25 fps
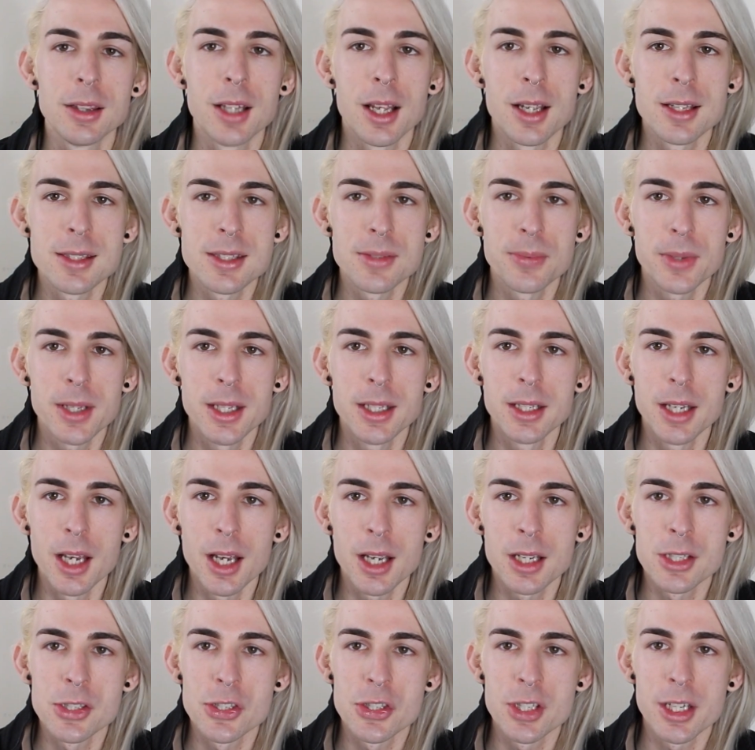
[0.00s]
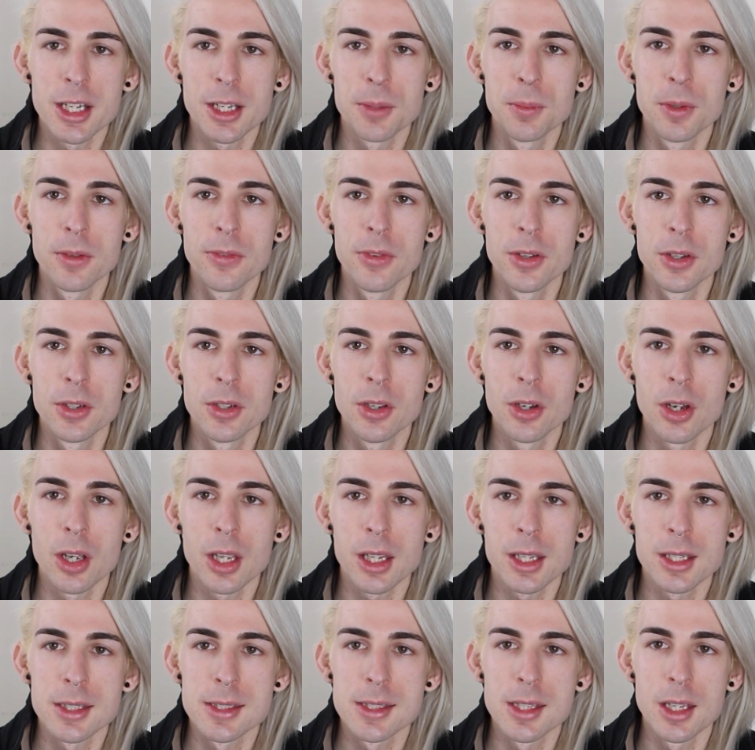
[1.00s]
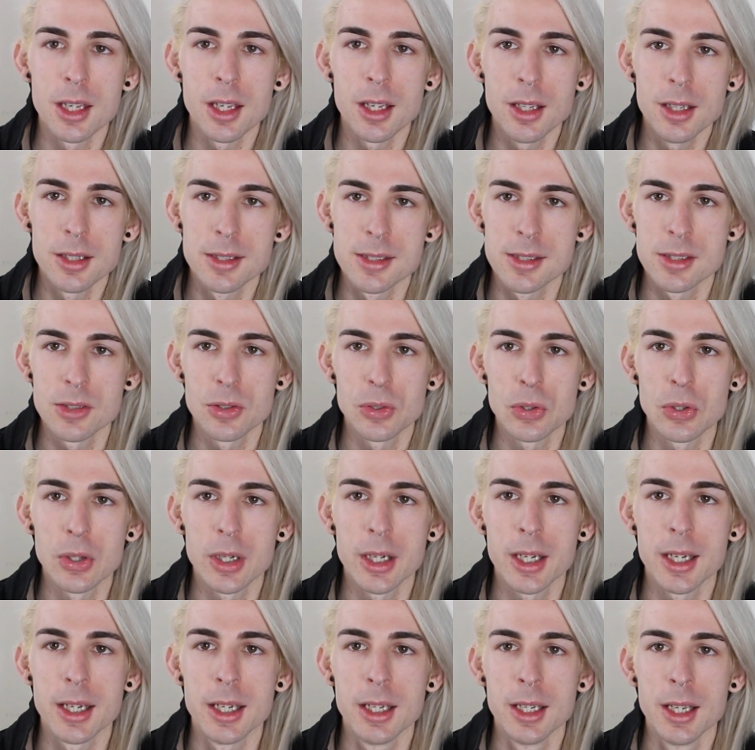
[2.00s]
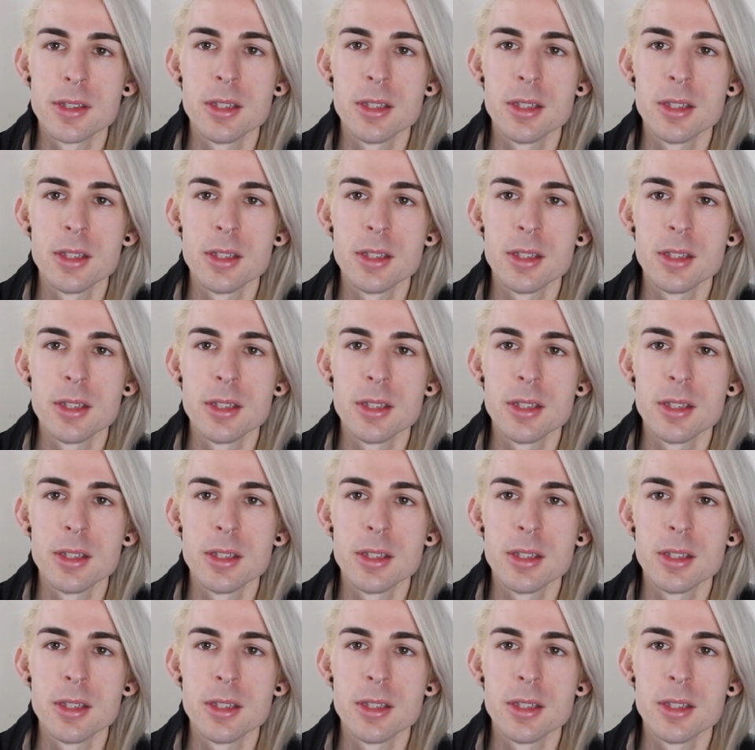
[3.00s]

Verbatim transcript: Last week I shared with you guys a story,